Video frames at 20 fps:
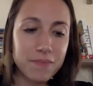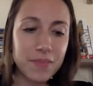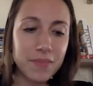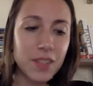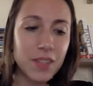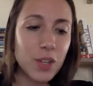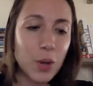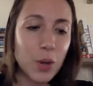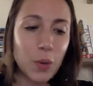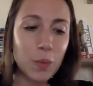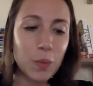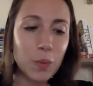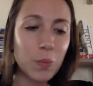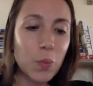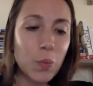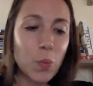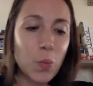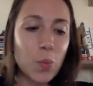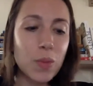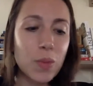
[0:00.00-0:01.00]

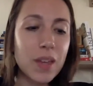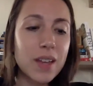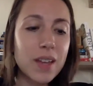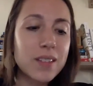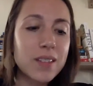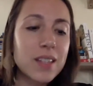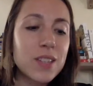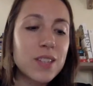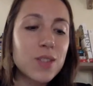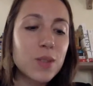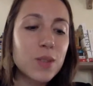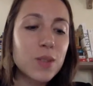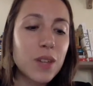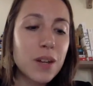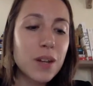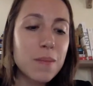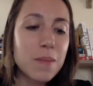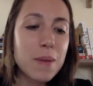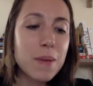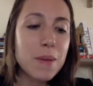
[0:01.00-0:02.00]
it's going
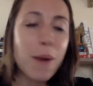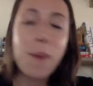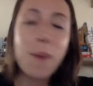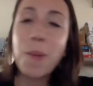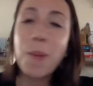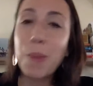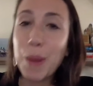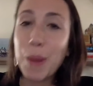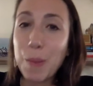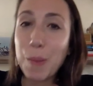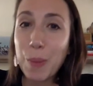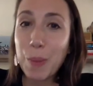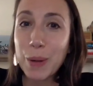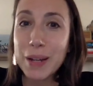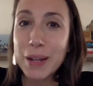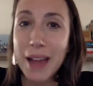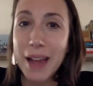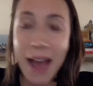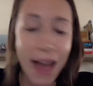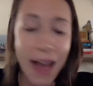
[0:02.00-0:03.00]
to be probably a
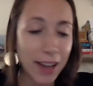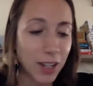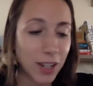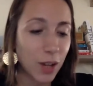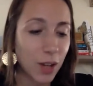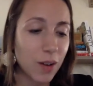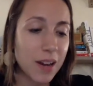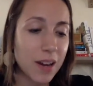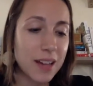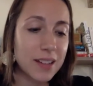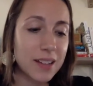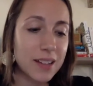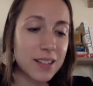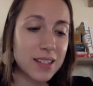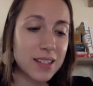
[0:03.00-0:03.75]
pretty accurate